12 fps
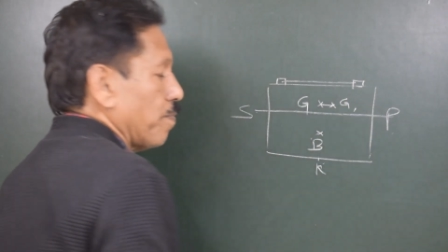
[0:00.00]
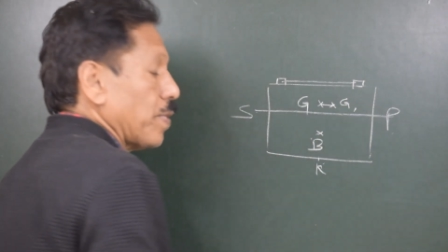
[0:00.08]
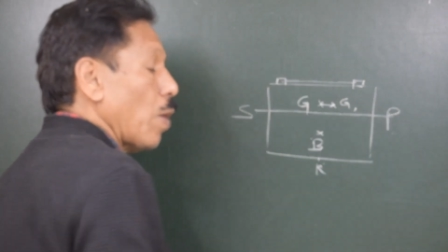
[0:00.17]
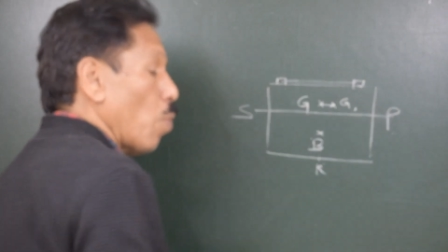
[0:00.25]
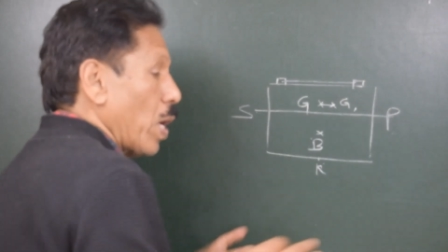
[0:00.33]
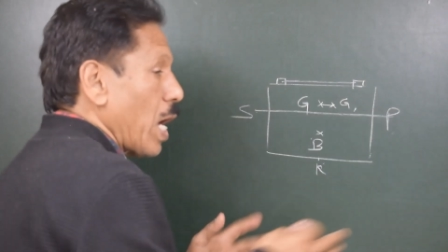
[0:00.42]

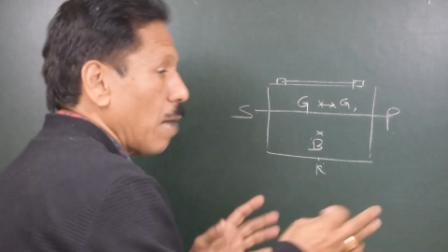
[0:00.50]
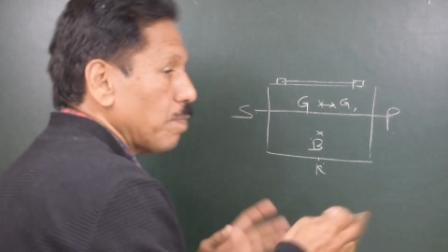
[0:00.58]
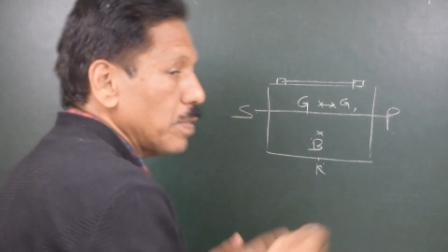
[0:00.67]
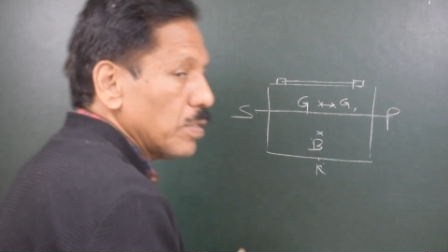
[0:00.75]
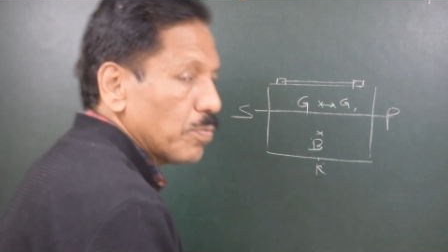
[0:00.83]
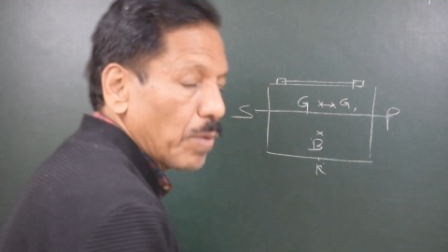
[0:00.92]
Now what
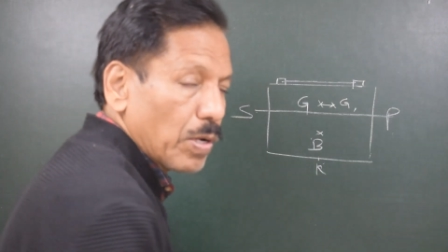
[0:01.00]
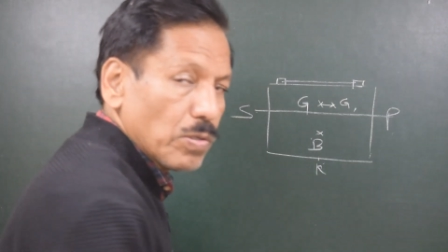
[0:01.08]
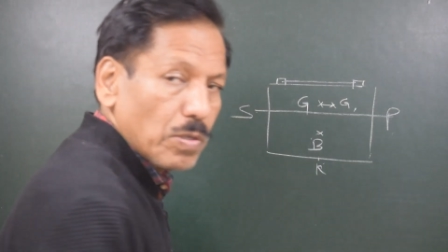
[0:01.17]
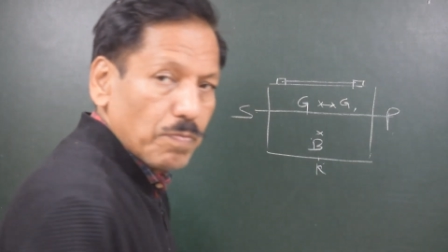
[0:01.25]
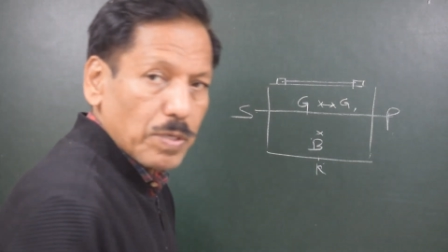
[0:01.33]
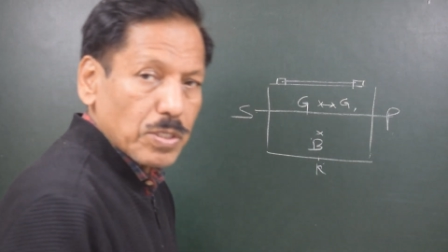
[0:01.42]
happens because
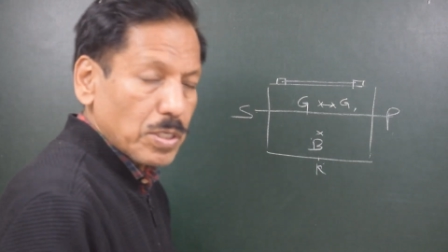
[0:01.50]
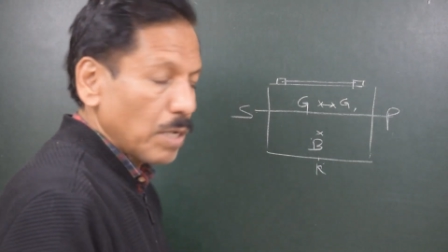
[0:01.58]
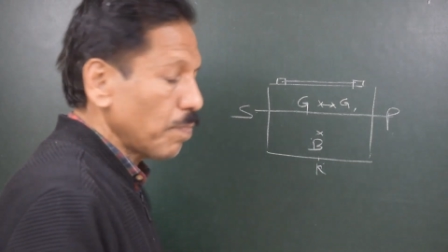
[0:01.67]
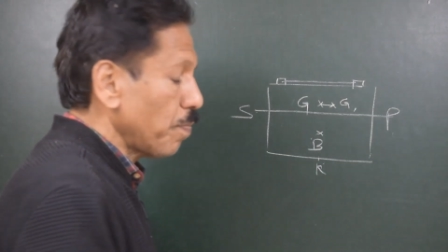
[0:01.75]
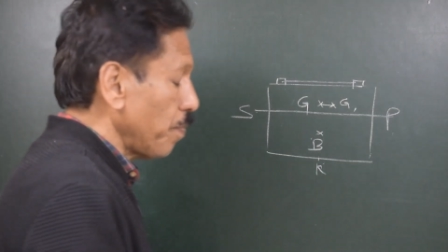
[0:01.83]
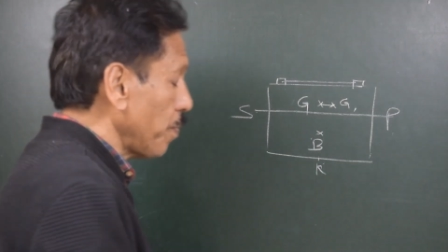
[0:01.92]
of this
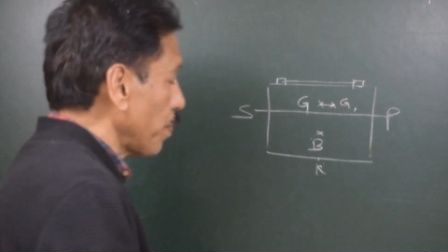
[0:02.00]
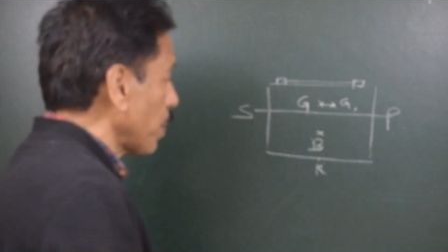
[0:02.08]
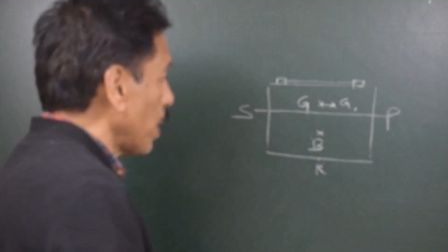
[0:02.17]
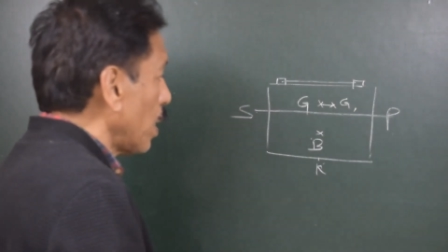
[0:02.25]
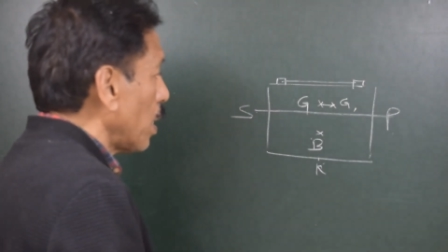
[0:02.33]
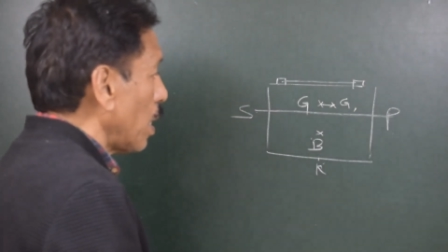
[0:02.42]
shift?
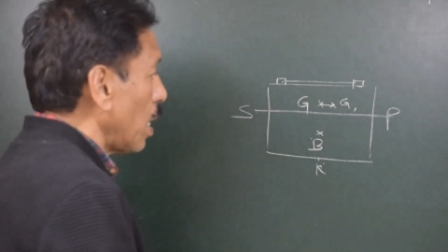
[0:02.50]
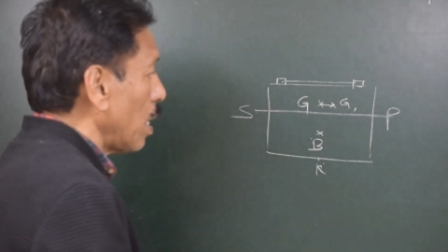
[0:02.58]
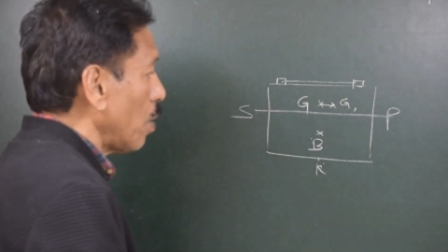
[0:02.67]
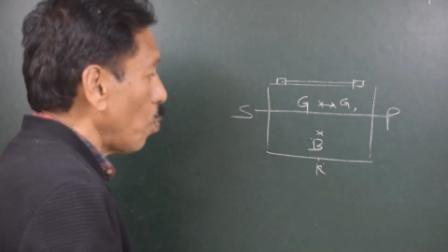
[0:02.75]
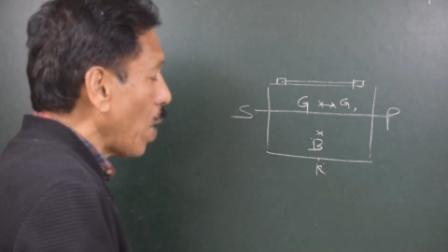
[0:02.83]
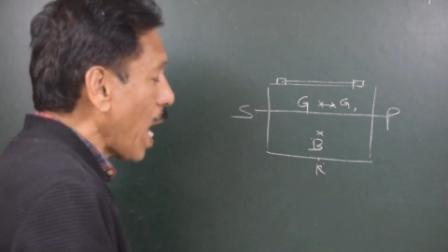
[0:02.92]

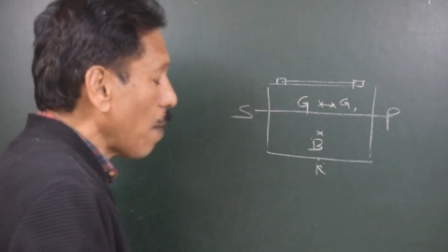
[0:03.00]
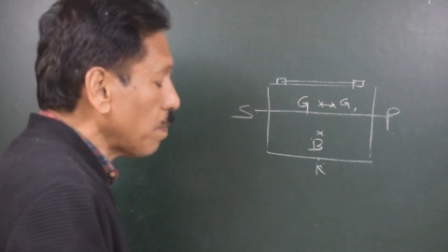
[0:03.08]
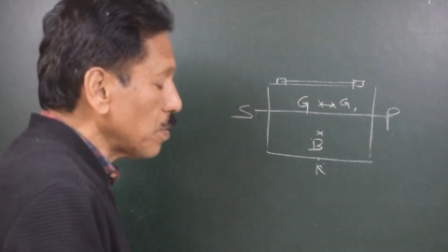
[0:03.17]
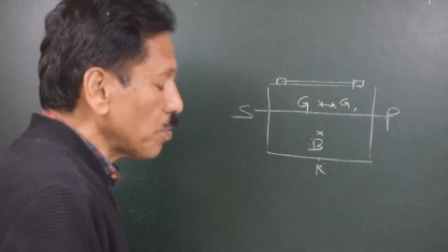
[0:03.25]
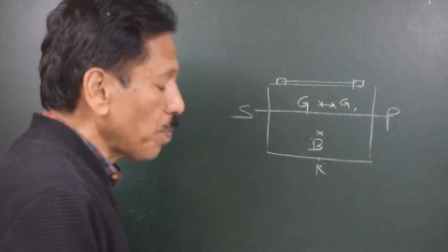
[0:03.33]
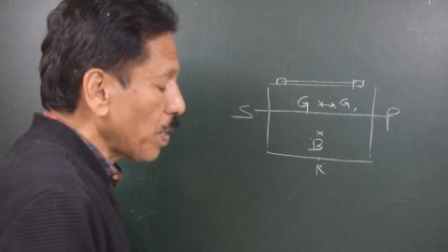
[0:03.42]
Uh, what
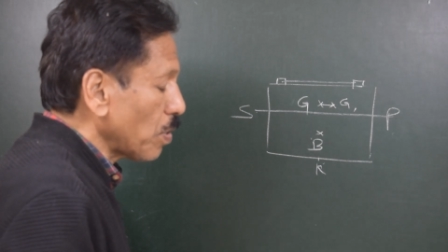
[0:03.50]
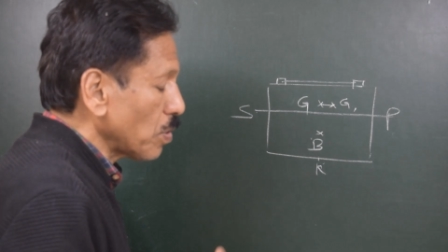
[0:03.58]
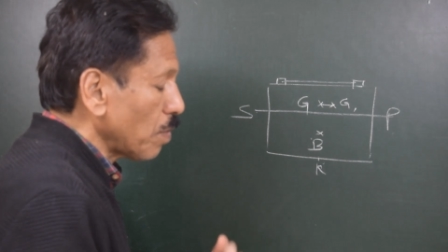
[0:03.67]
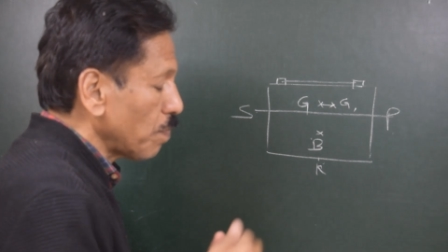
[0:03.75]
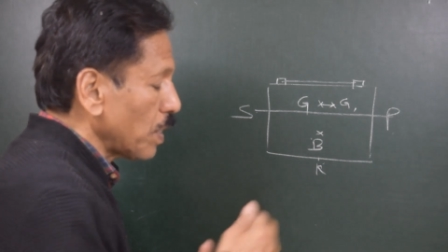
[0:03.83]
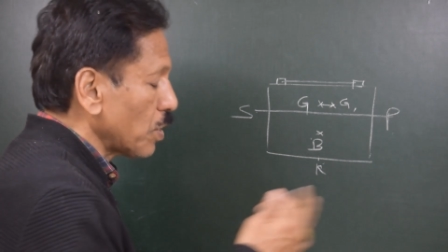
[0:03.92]
happens because
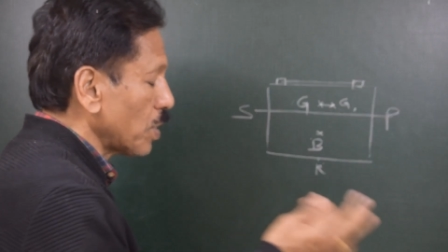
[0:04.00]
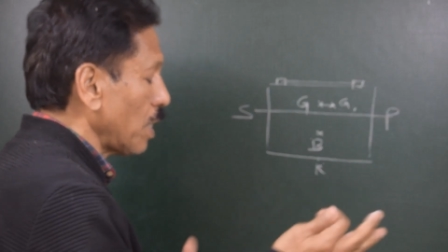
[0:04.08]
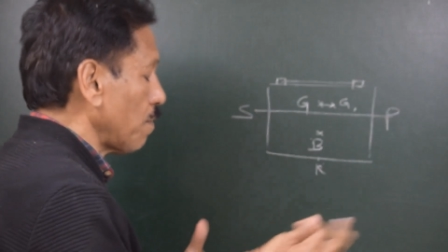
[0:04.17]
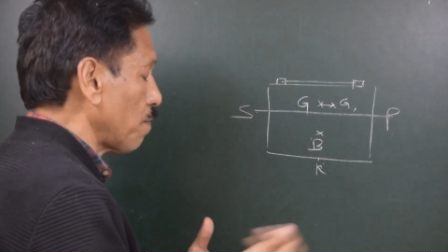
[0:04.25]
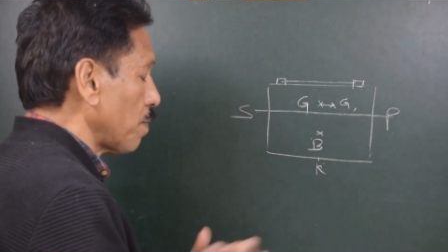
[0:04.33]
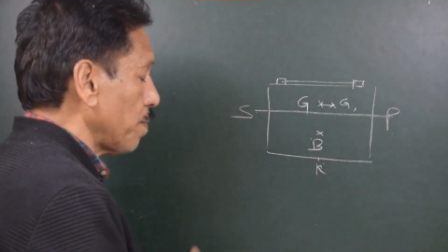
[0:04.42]
of this
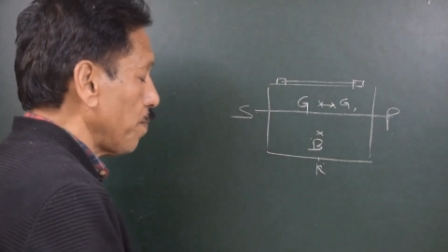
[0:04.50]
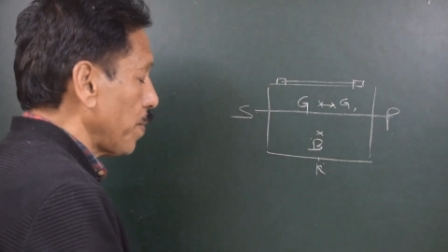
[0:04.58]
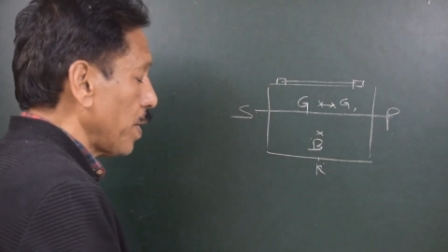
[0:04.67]
shift?